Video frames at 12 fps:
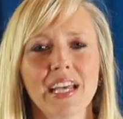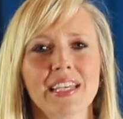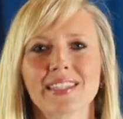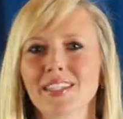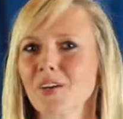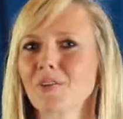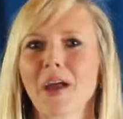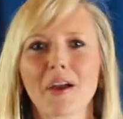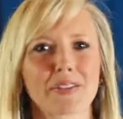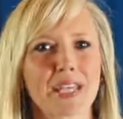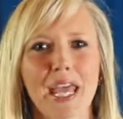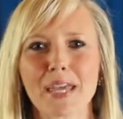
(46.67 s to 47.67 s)
sit
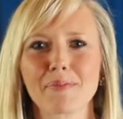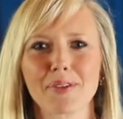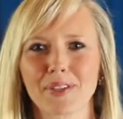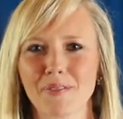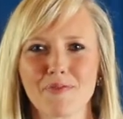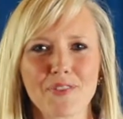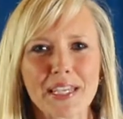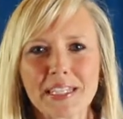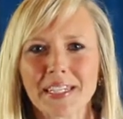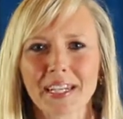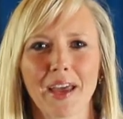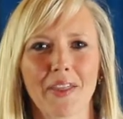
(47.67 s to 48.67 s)
around tables and
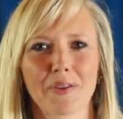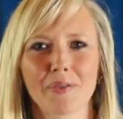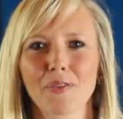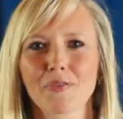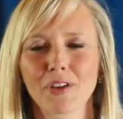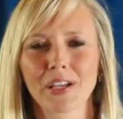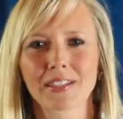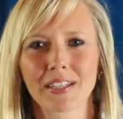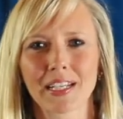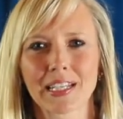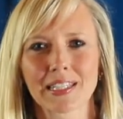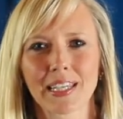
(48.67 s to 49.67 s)
feast together with friends
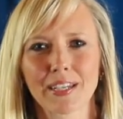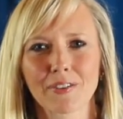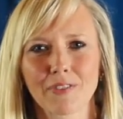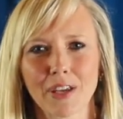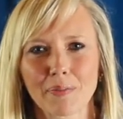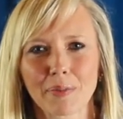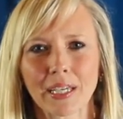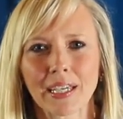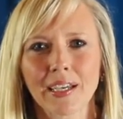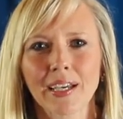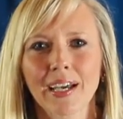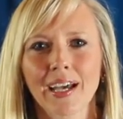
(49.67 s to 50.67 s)
and extended family.